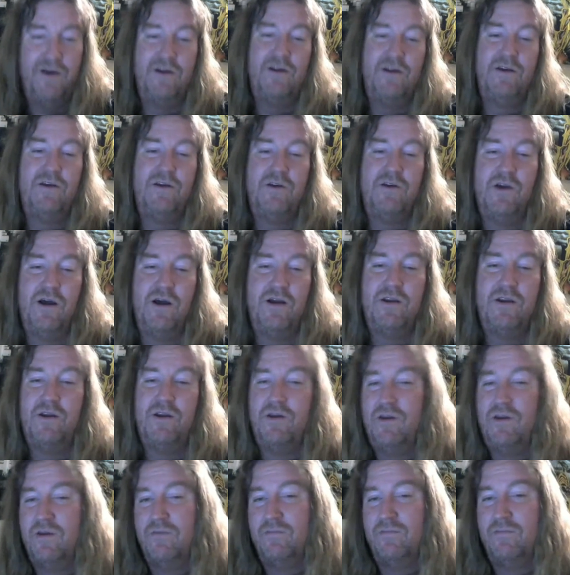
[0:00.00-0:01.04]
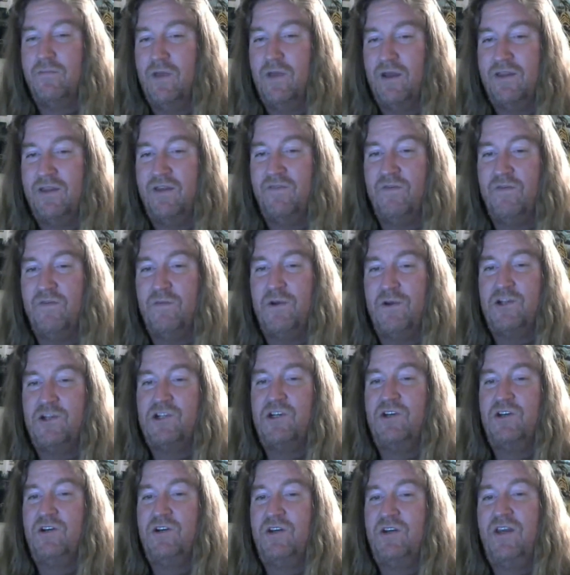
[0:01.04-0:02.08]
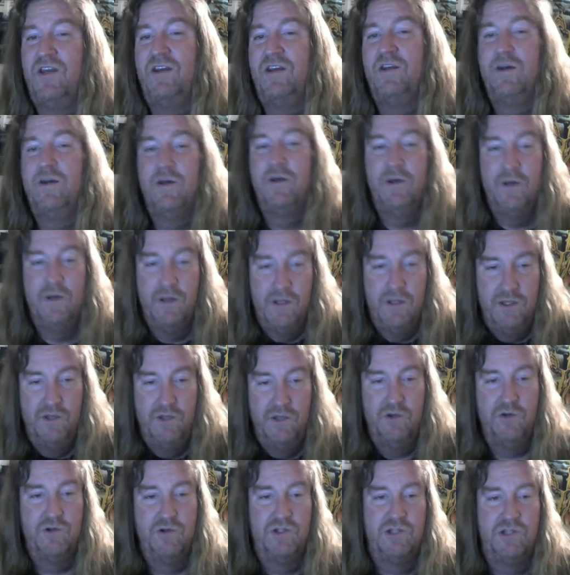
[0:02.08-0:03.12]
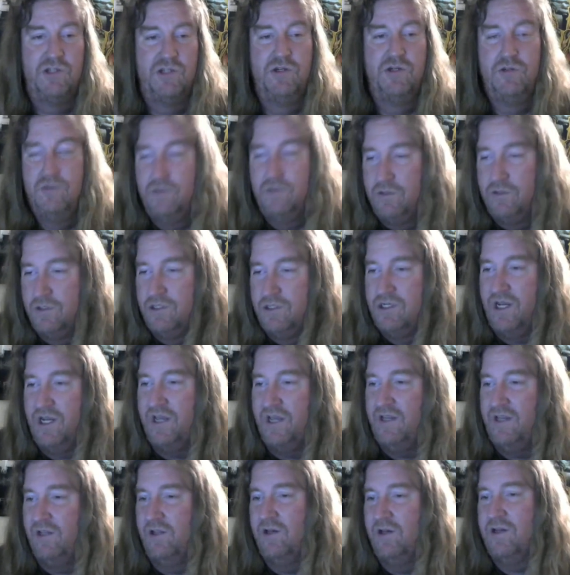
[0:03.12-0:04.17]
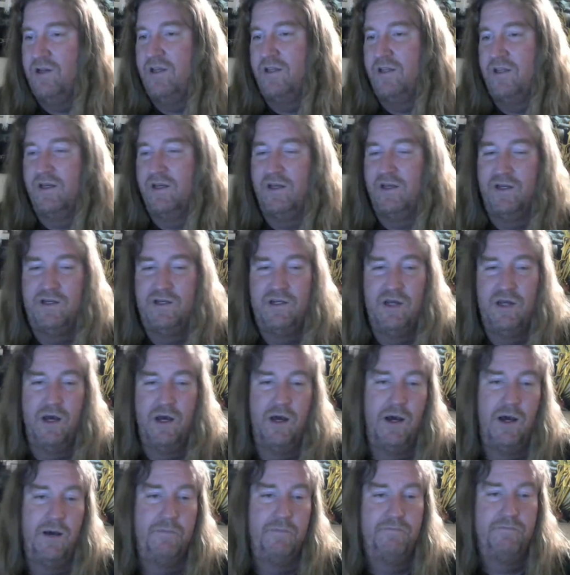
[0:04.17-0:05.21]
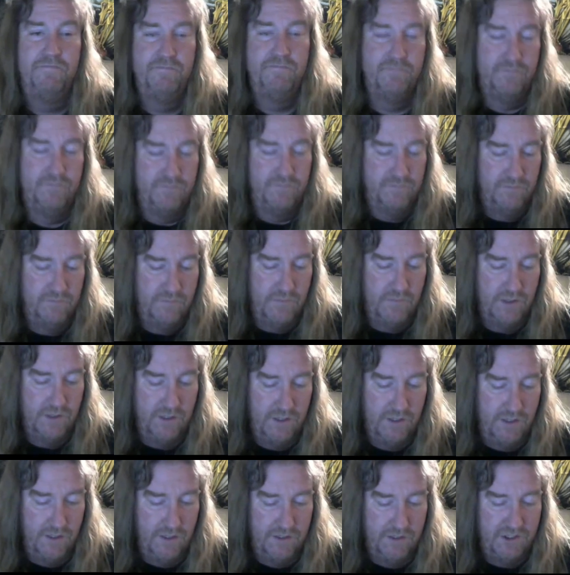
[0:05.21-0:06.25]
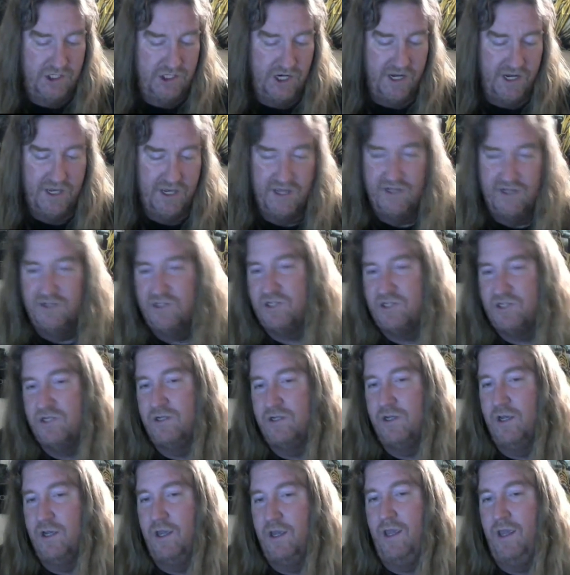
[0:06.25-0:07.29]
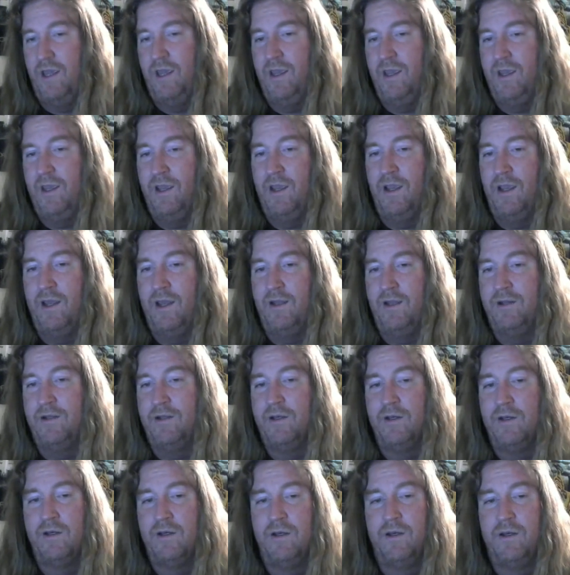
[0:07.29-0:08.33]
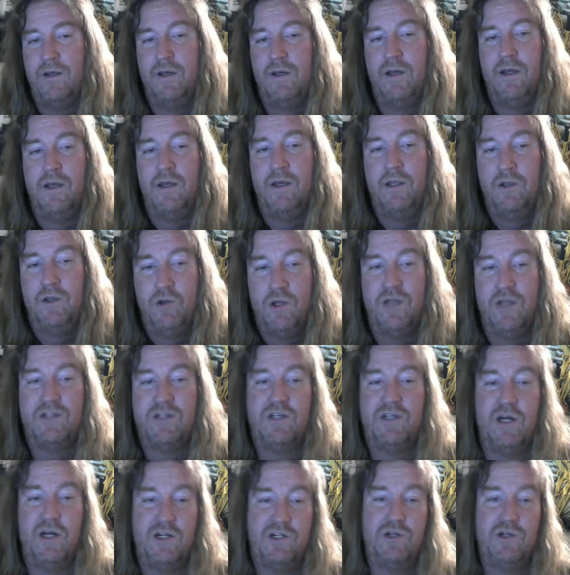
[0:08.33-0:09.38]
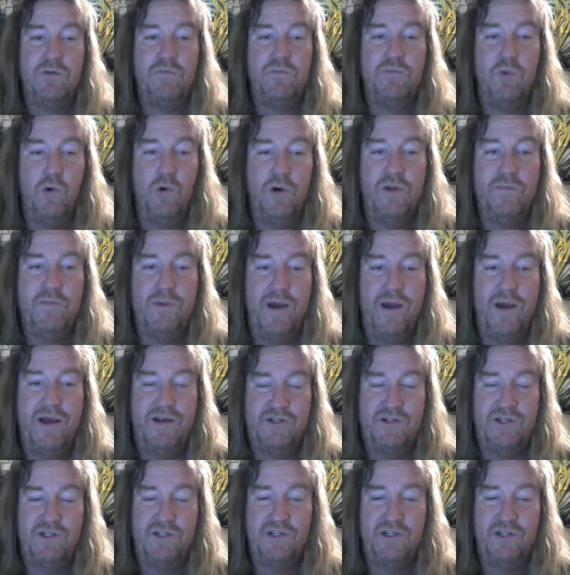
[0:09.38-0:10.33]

You got the information you need. You take a look at the check-ins, and you guys got your boarding passes.